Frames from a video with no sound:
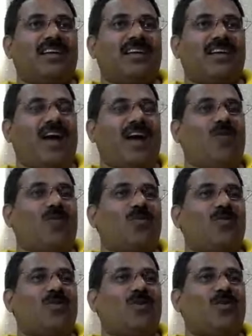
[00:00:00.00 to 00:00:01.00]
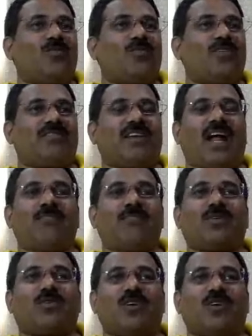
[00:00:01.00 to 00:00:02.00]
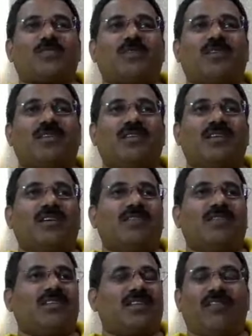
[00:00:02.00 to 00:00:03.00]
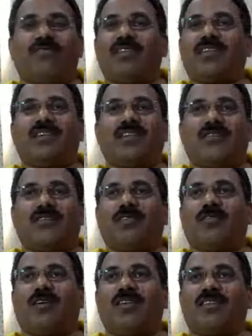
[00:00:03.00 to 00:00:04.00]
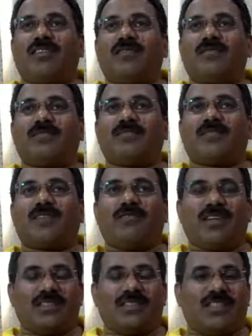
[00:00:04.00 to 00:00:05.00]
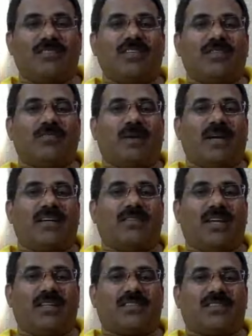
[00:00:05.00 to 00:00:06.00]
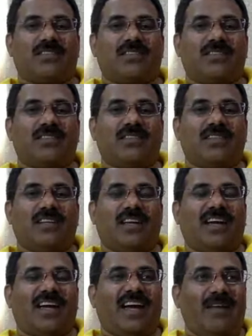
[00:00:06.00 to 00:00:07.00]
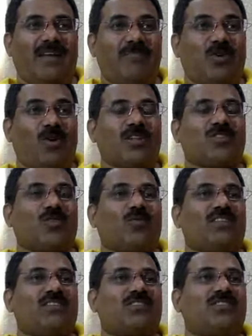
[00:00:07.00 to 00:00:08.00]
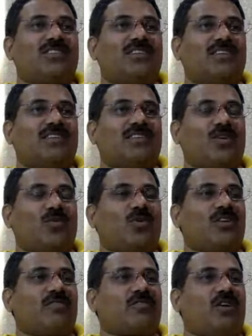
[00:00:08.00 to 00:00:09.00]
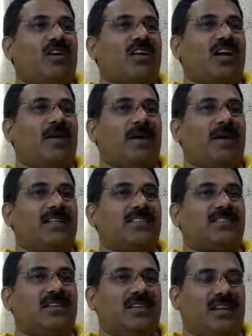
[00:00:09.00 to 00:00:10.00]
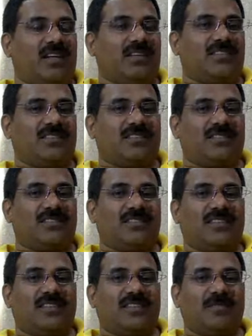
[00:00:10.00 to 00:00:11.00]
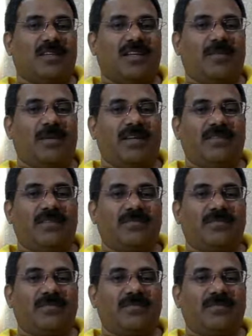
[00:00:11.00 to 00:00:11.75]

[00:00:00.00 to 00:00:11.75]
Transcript: now we have grabbed the gospel with everything that we got. We received it by grace, and because of which the word of God abides in us. Amen?